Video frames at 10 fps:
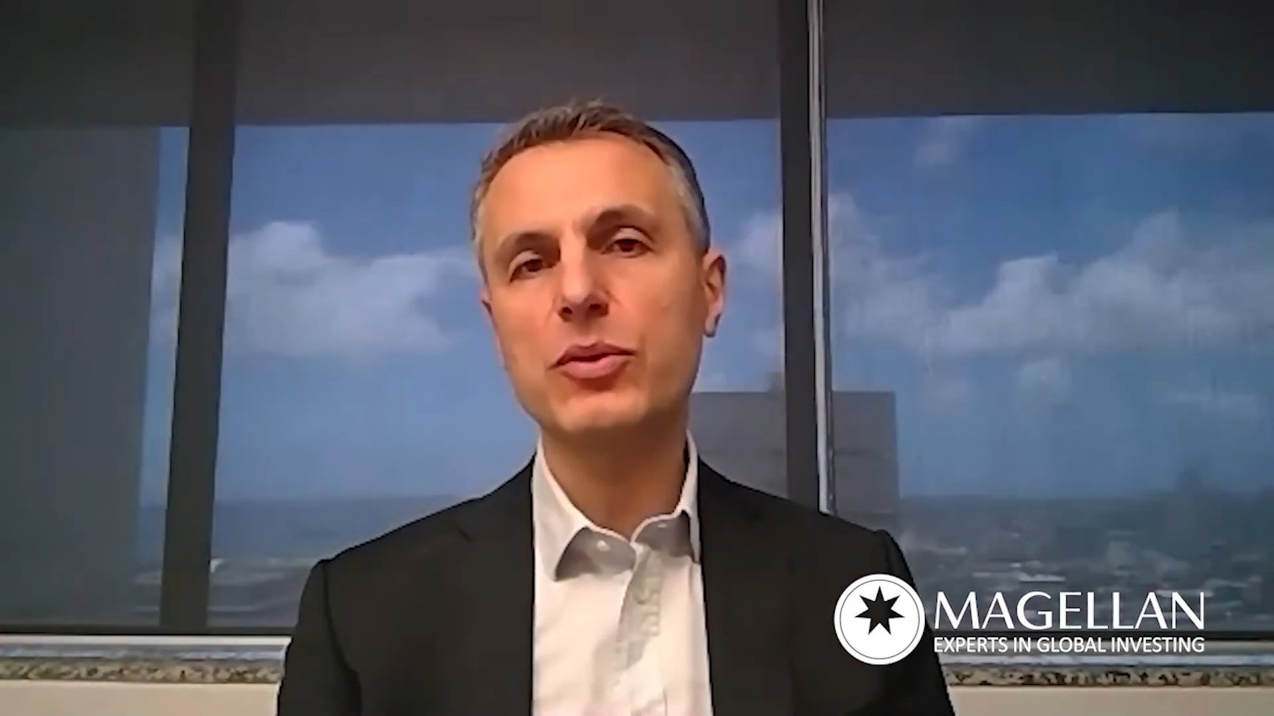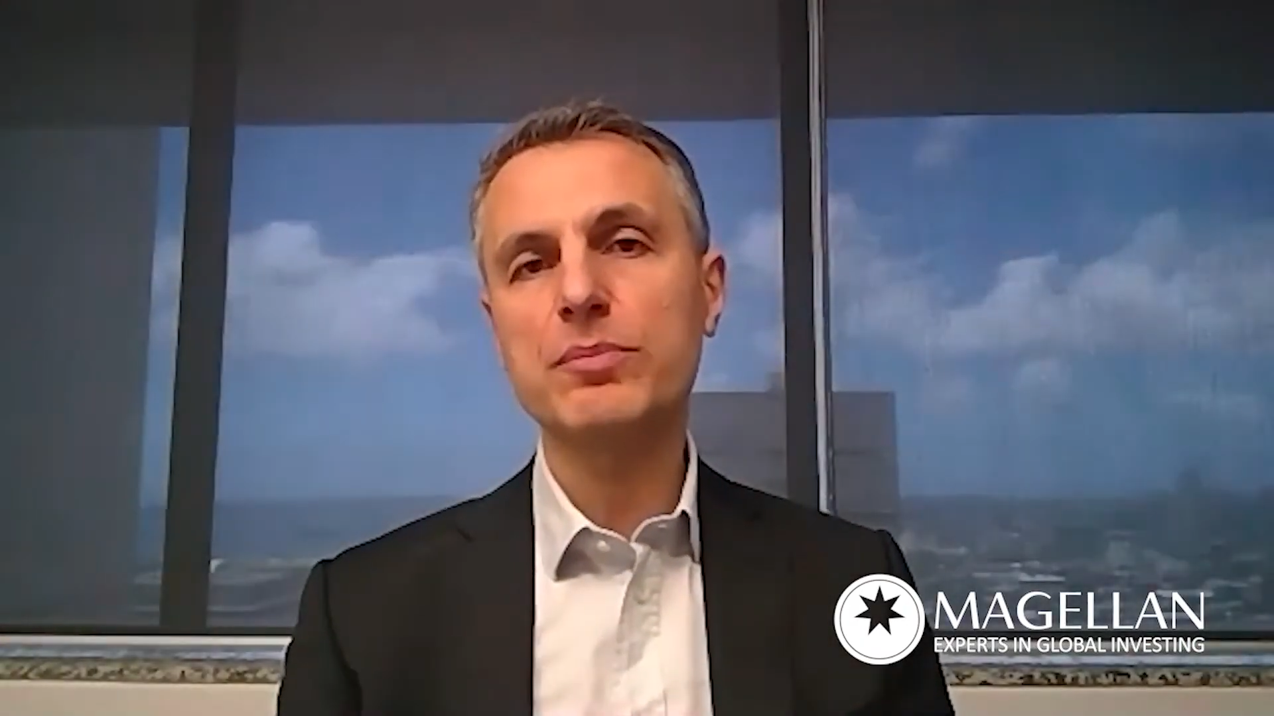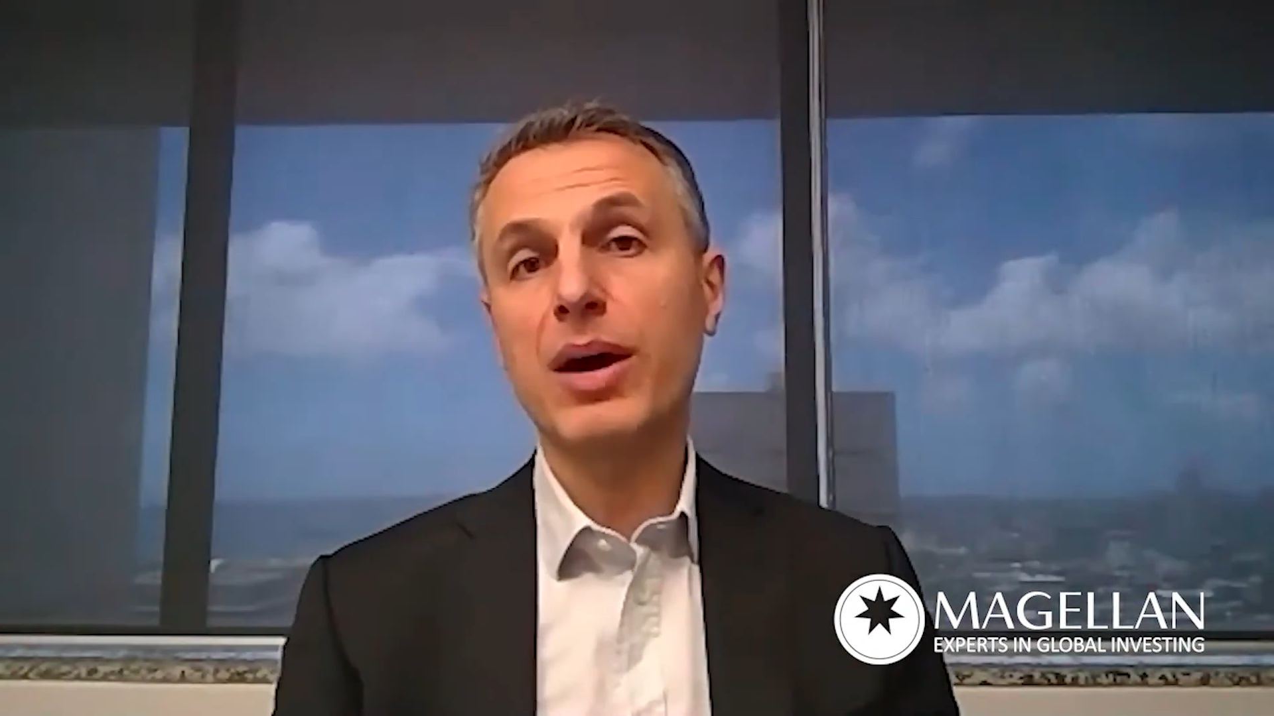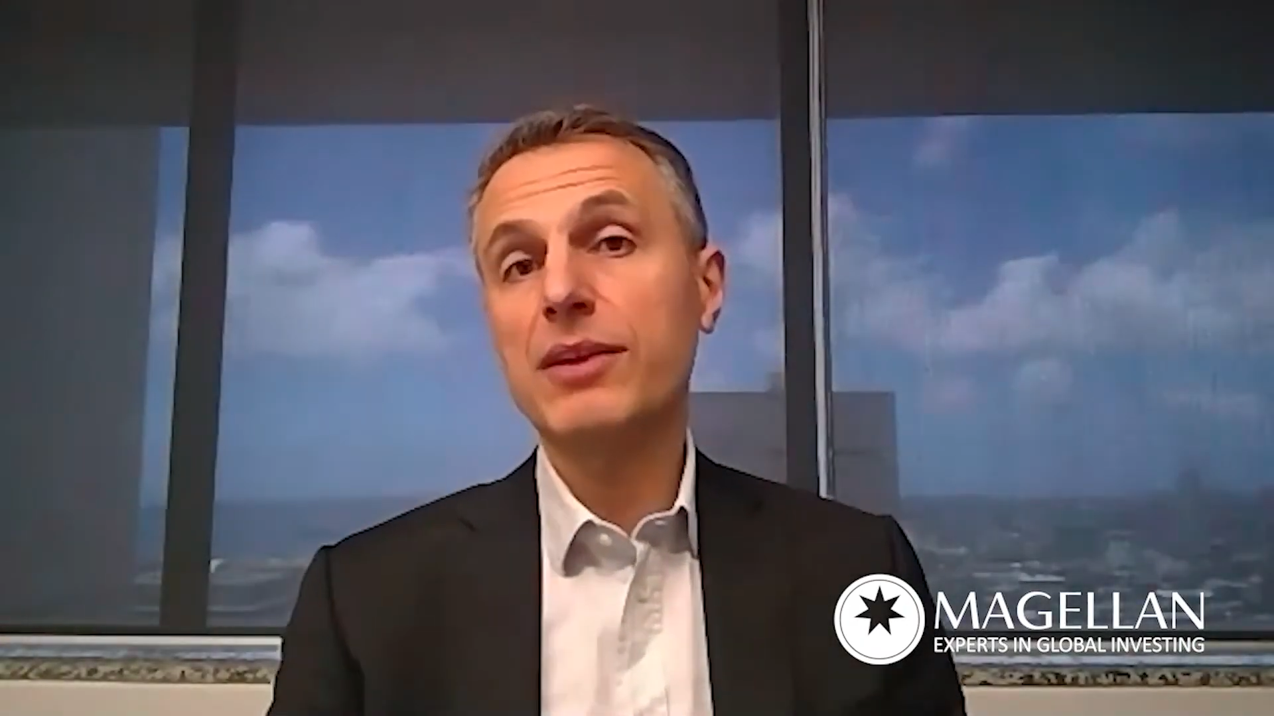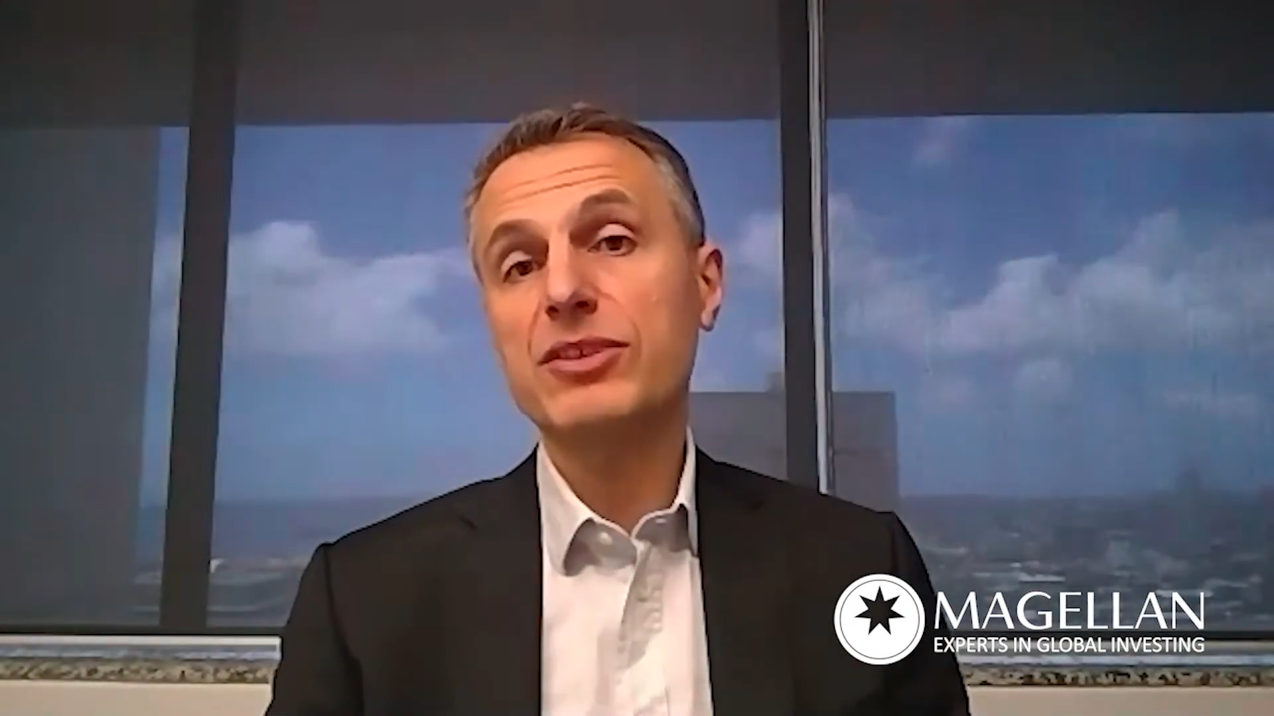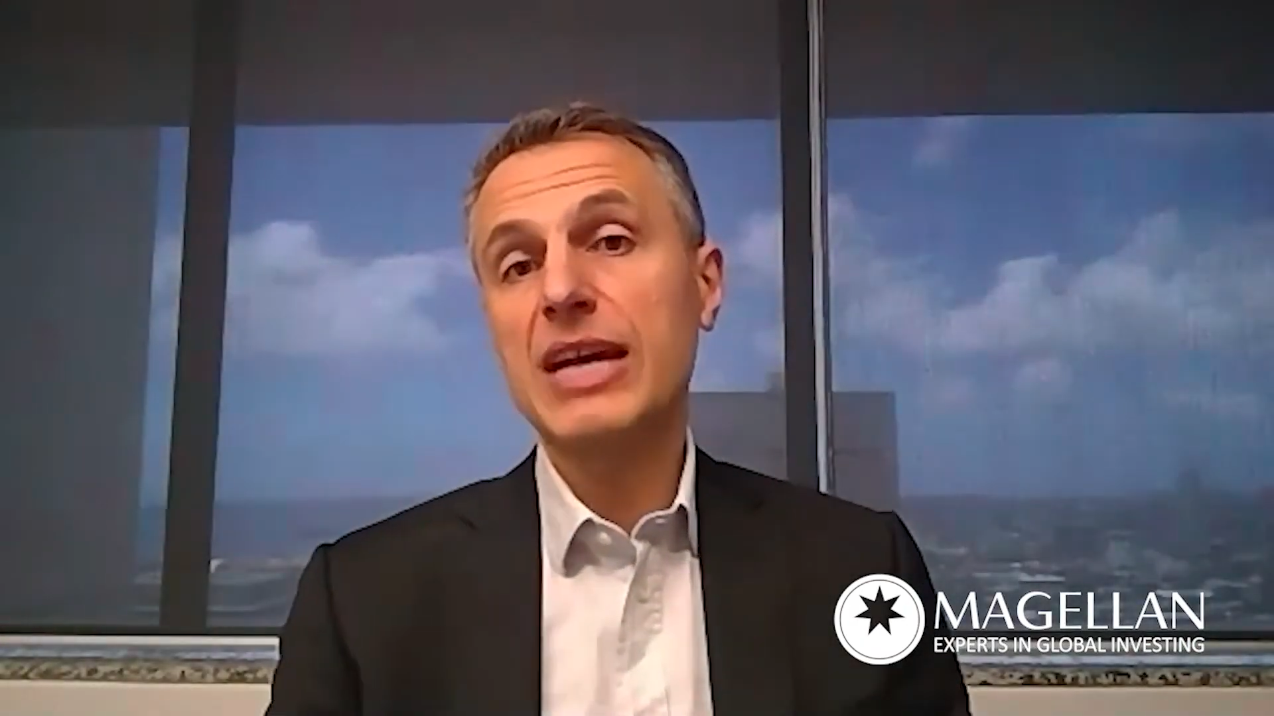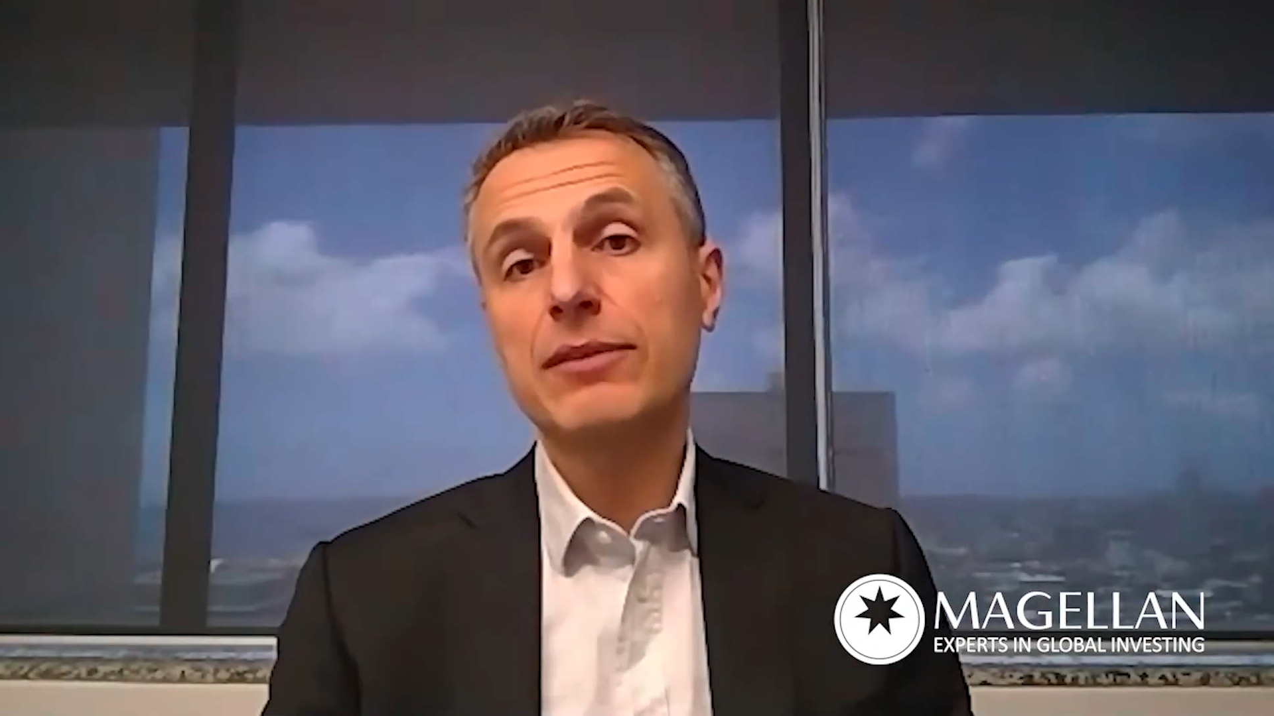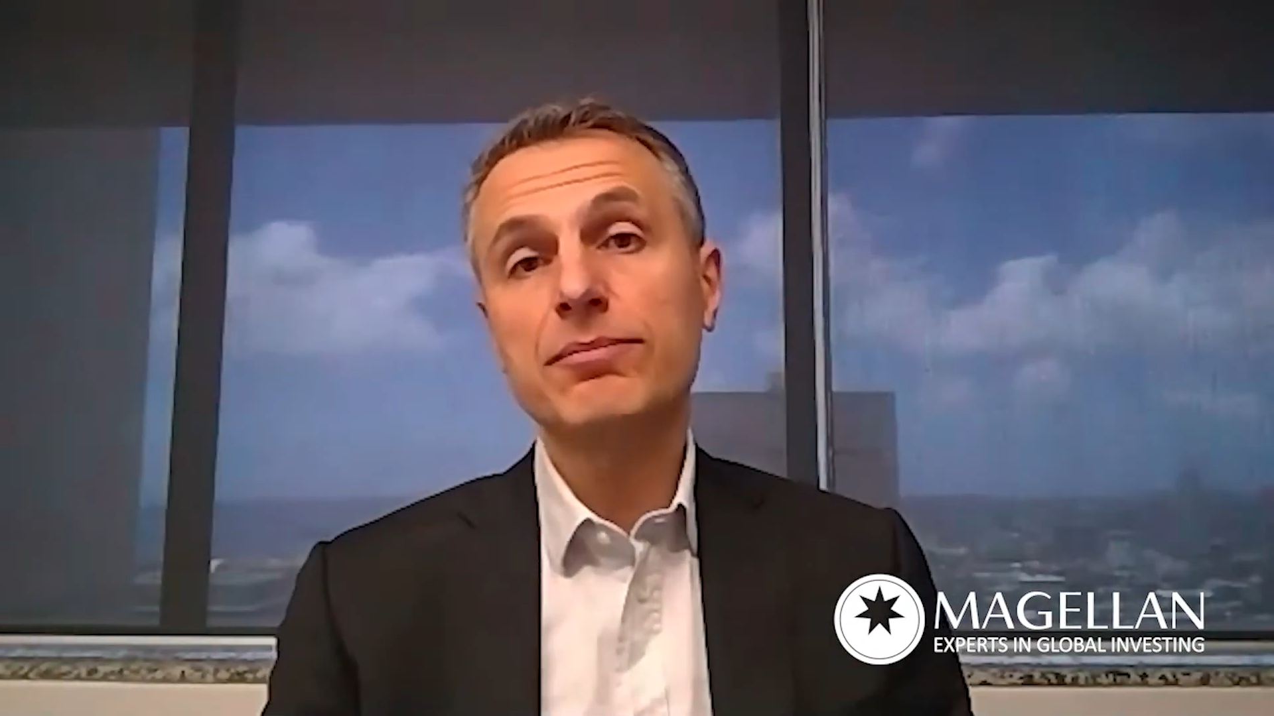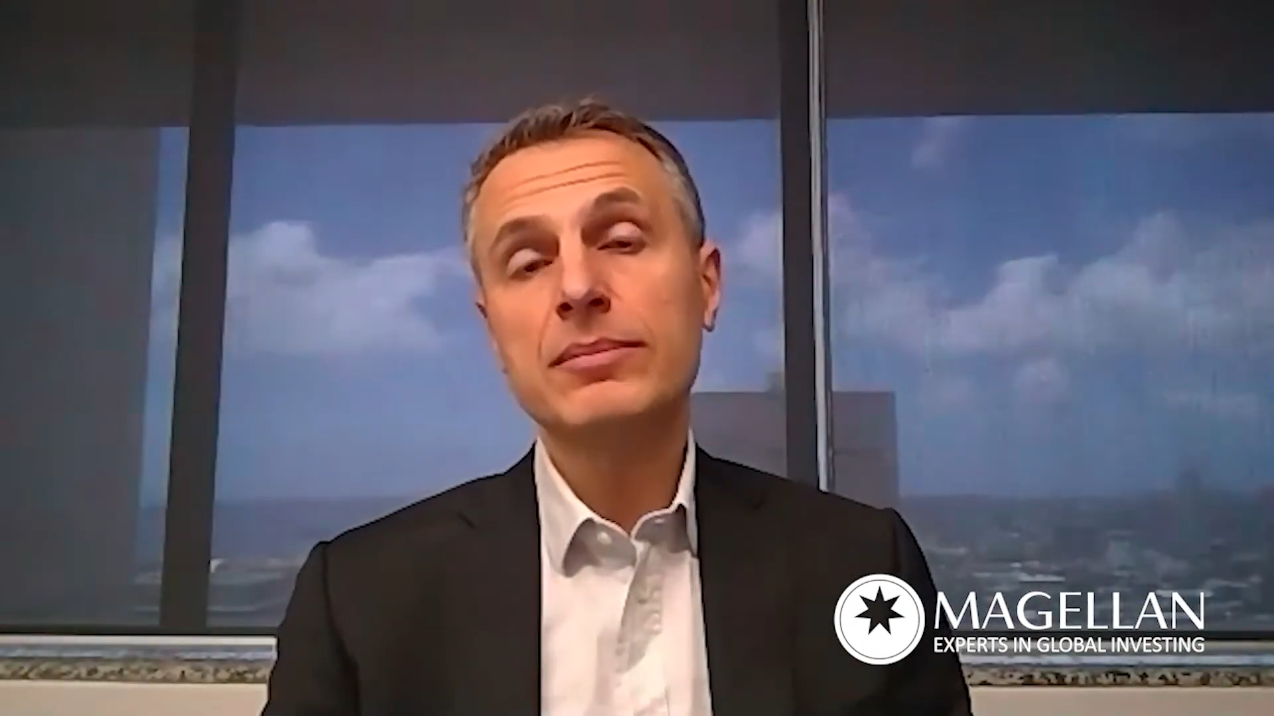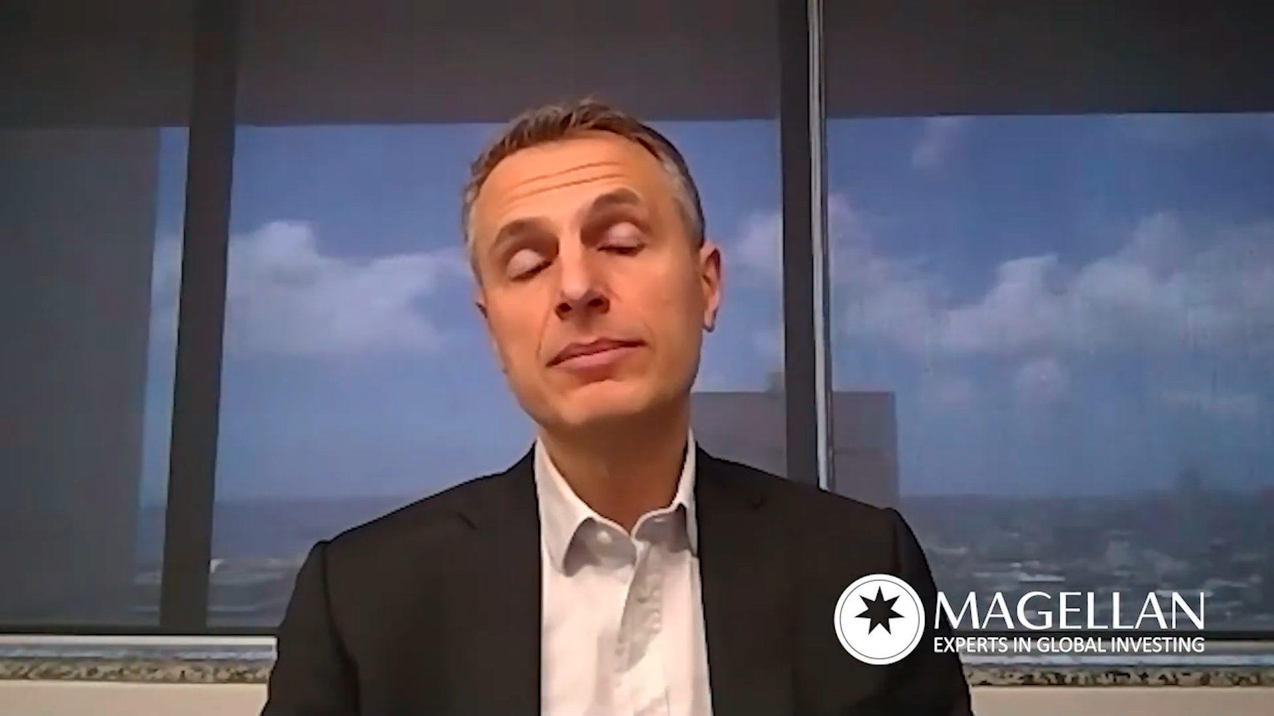might have taken